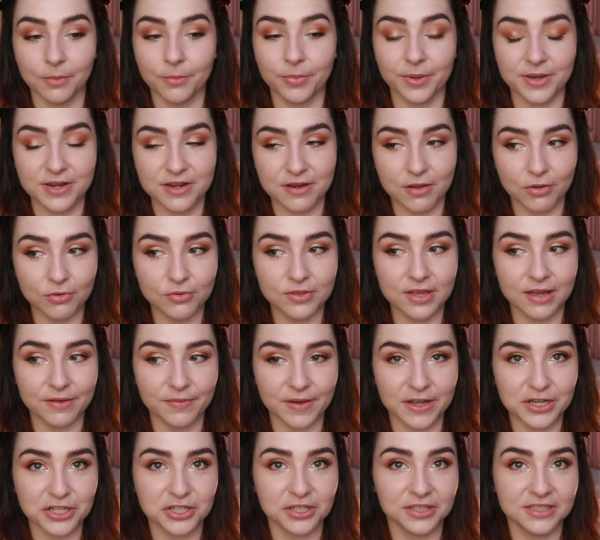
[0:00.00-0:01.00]
But now that I've
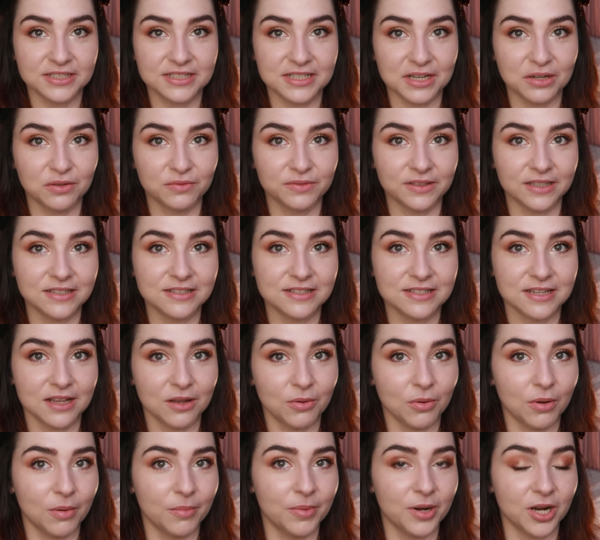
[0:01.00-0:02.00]
actually delved into
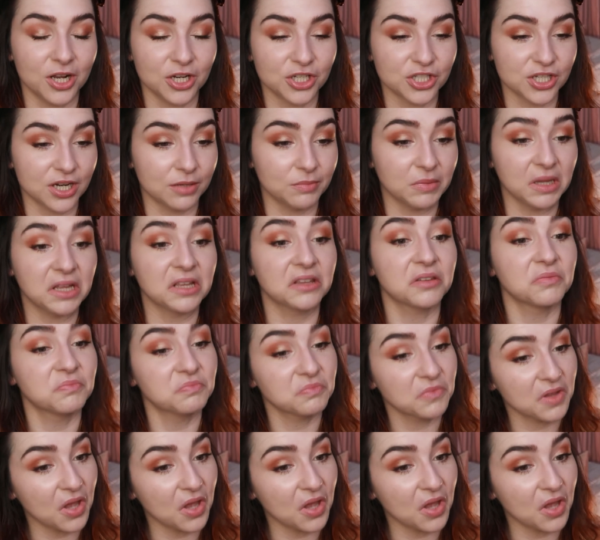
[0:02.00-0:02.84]
it with a brush, I'm like,